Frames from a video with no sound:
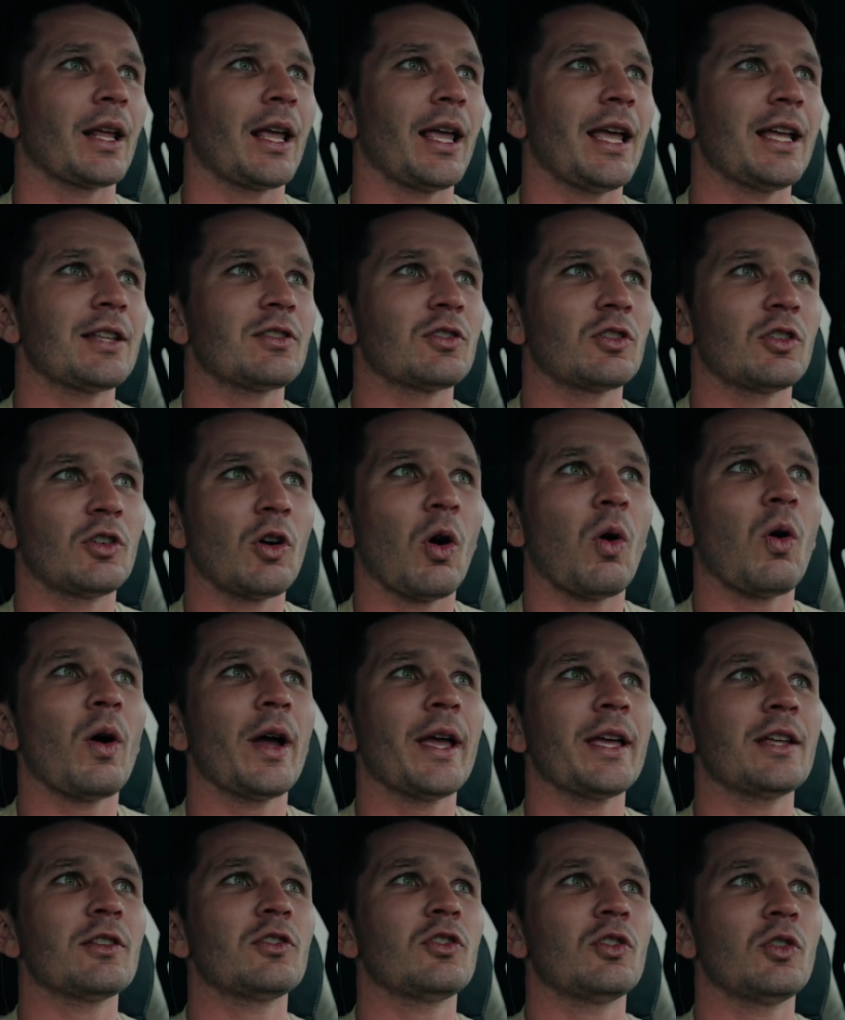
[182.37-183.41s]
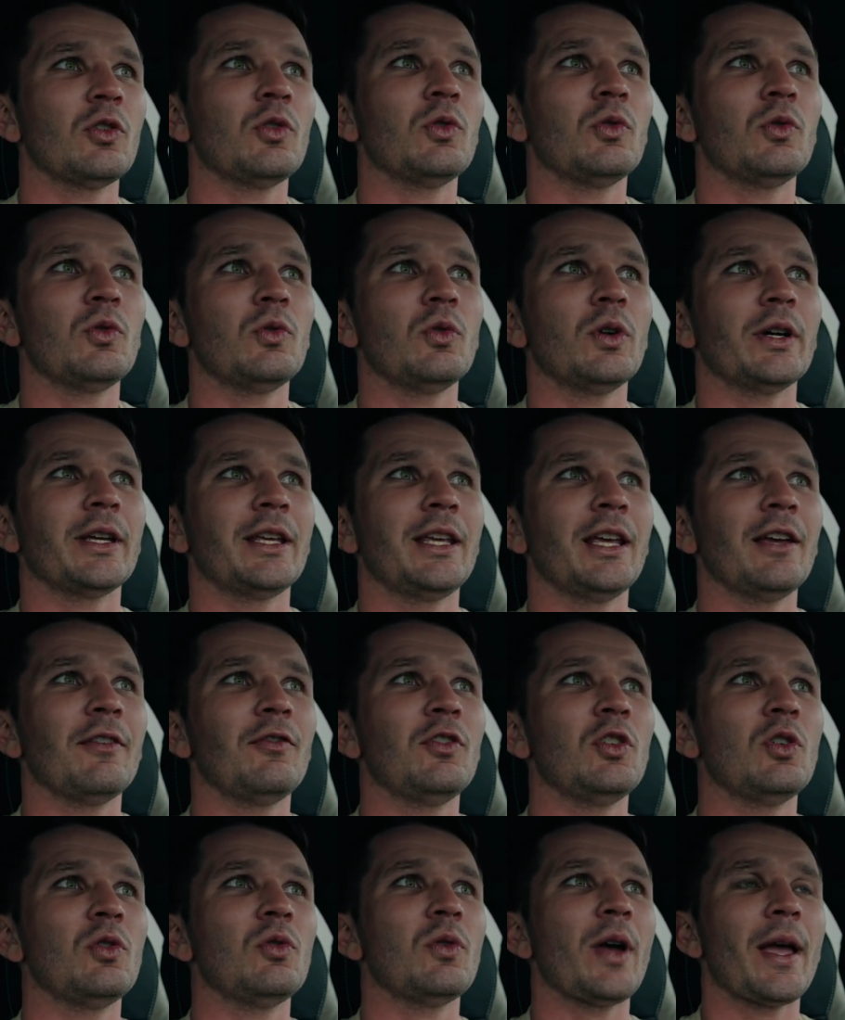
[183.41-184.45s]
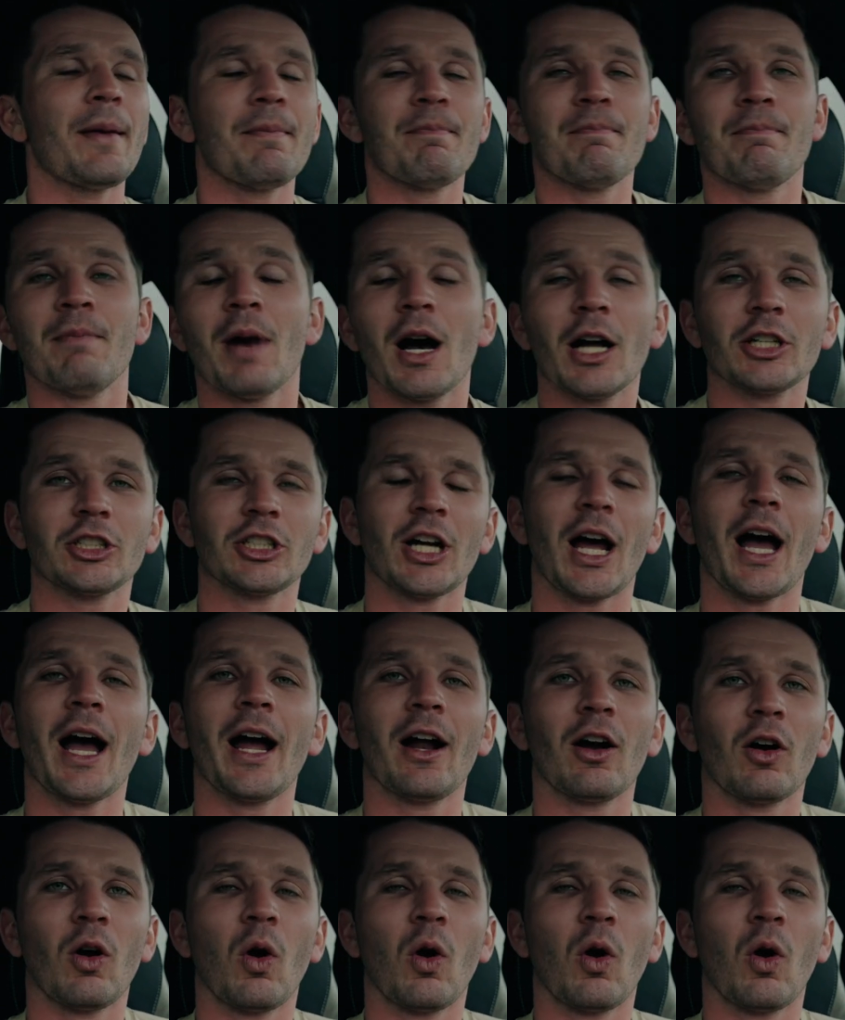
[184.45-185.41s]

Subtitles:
it's going to give you a much higher